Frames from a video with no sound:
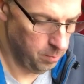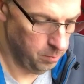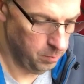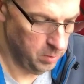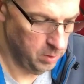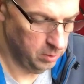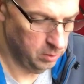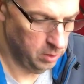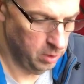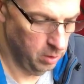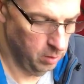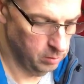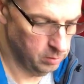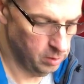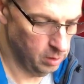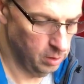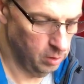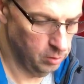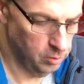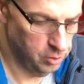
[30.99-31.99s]
This here is a
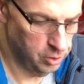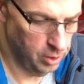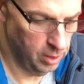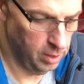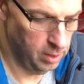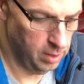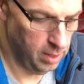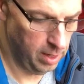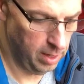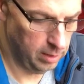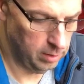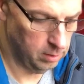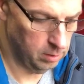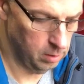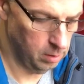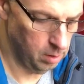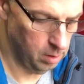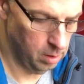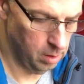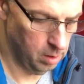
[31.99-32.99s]
little jig that
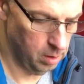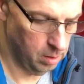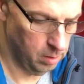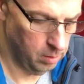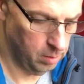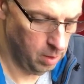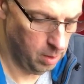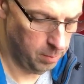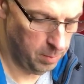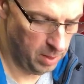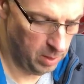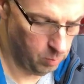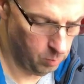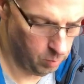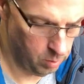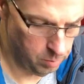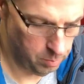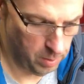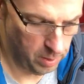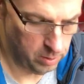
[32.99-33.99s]
I made
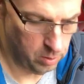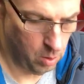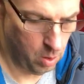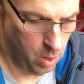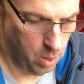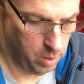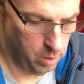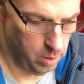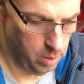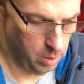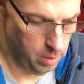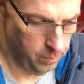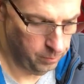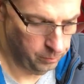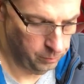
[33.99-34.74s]
with my daughter